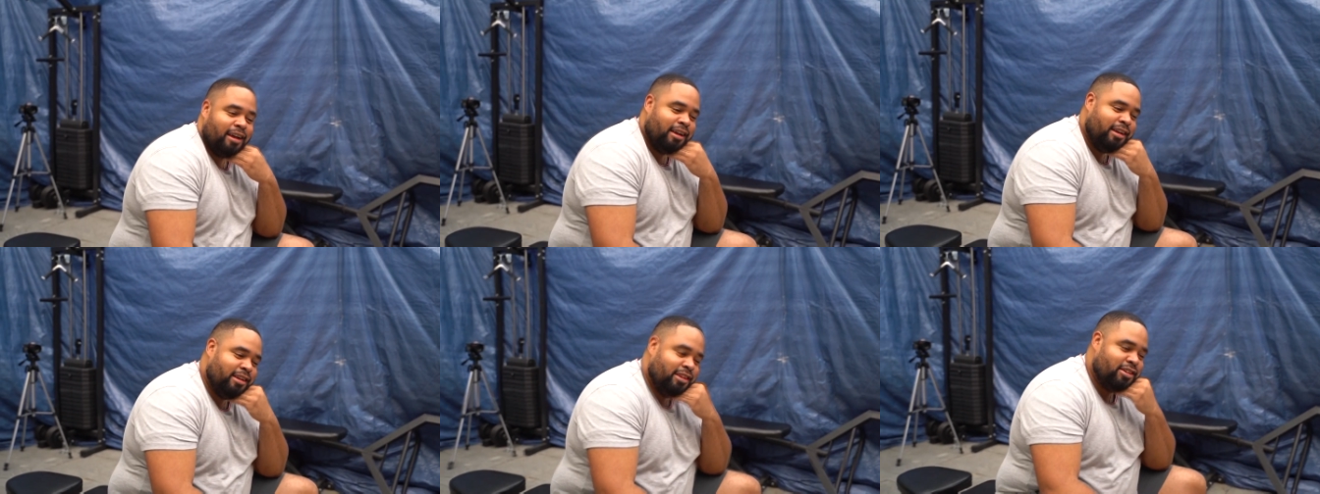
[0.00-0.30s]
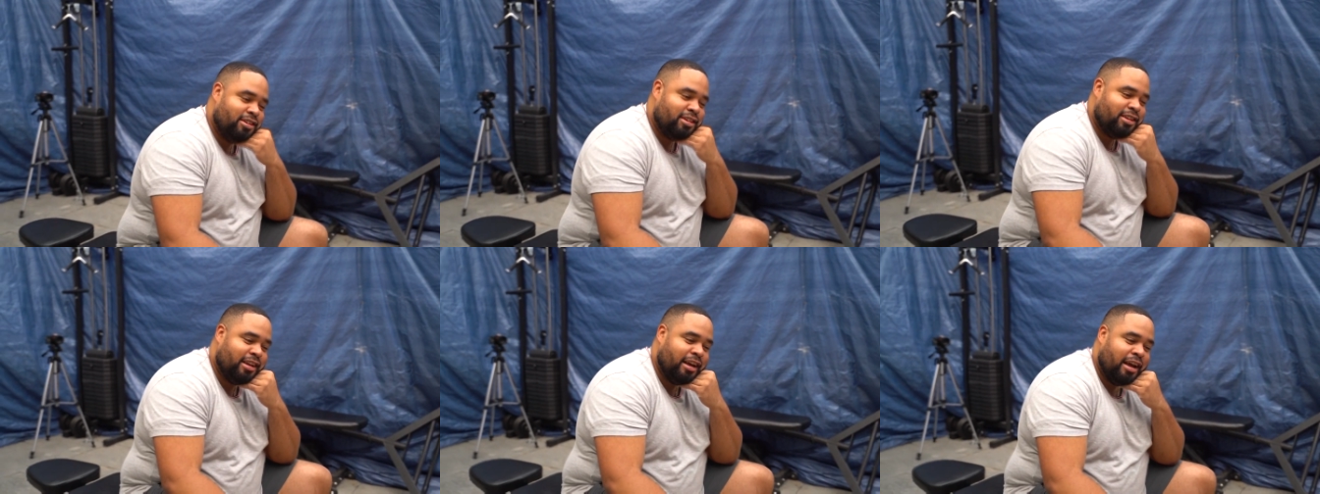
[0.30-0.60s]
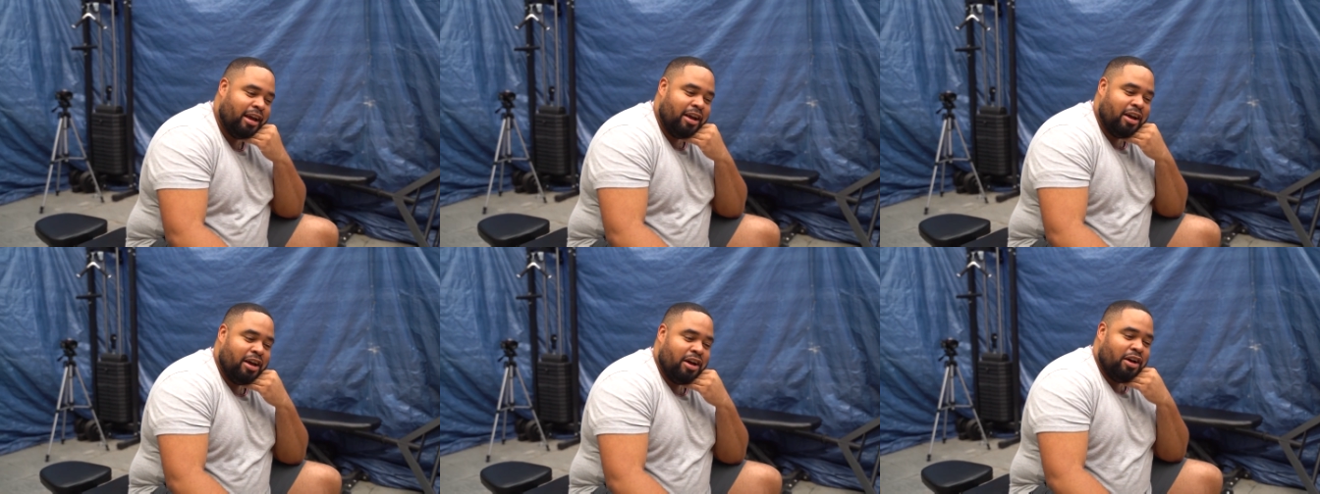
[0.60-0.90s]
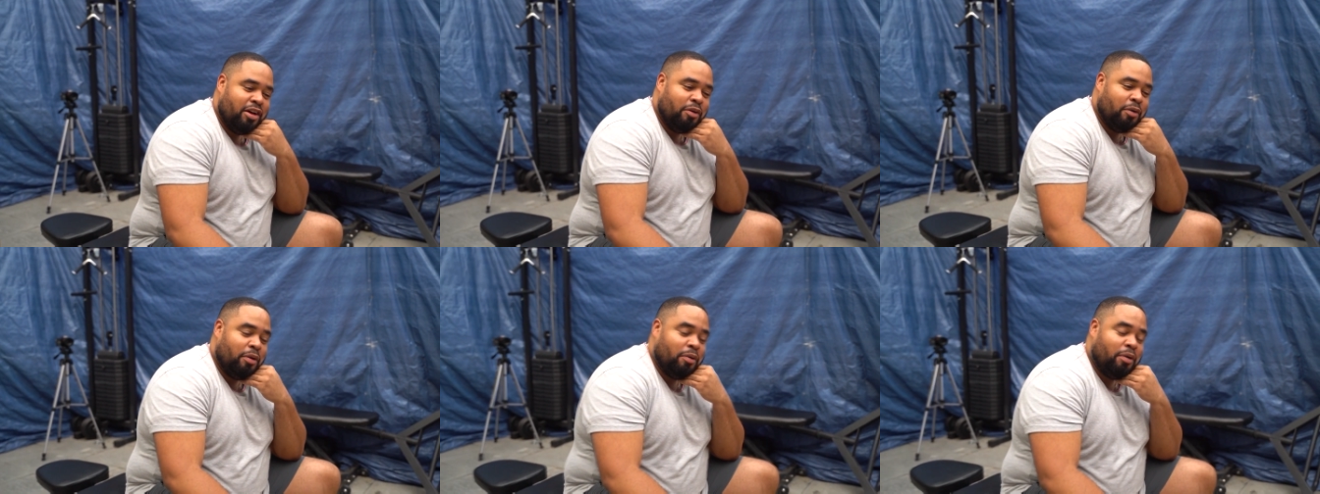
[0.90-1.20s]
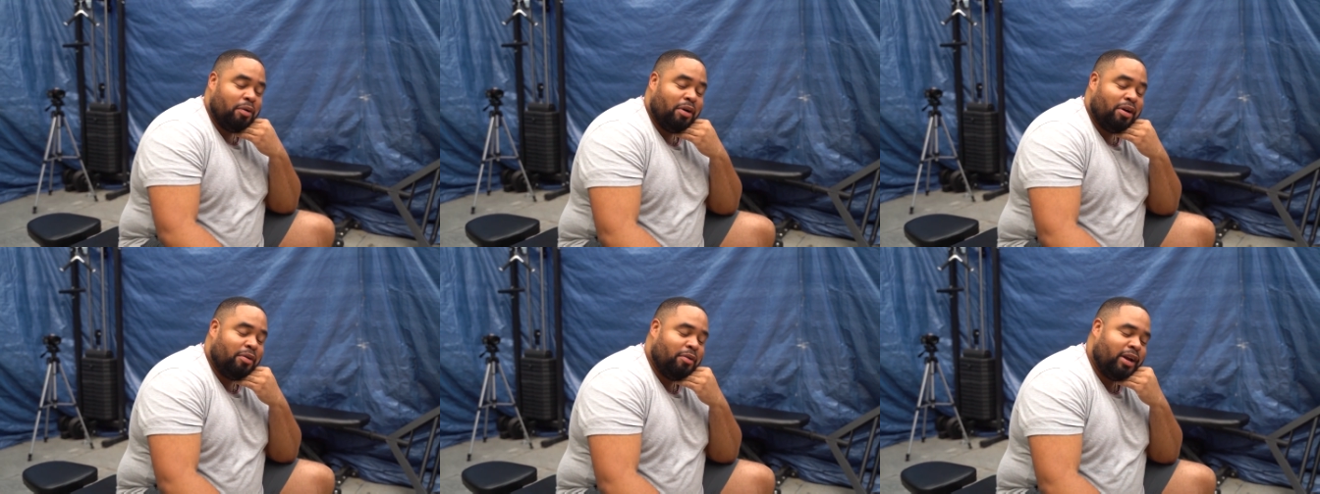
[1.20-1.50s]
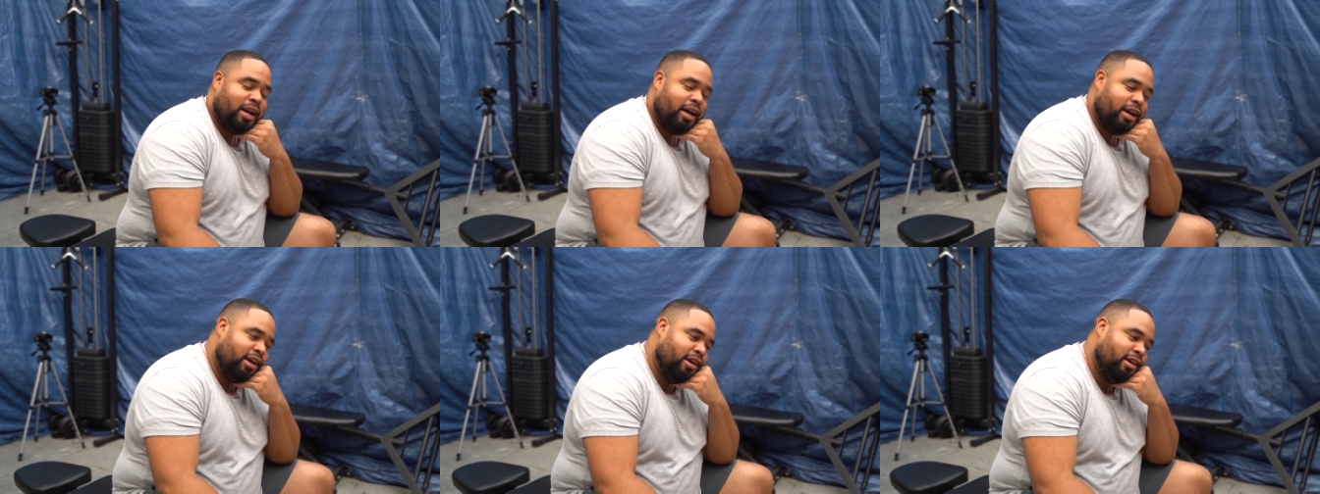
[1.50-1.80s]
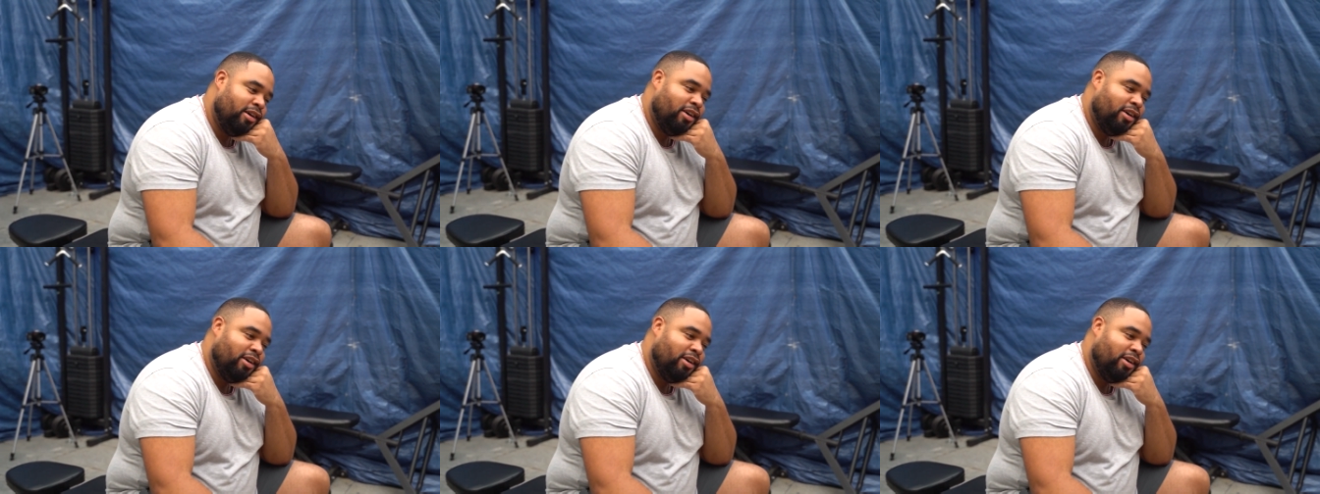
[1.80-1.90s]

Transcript: Yeah, just, what, what, what I,